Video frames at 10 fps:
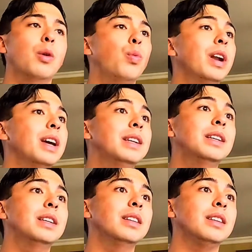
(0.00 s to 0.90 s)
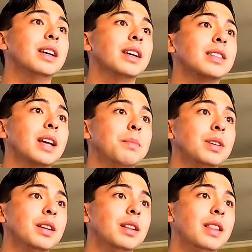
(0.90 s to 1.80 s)
when I didn't get
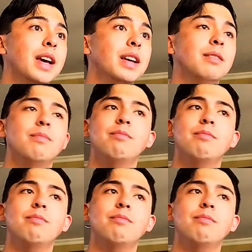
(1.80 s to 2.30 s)
accepted then,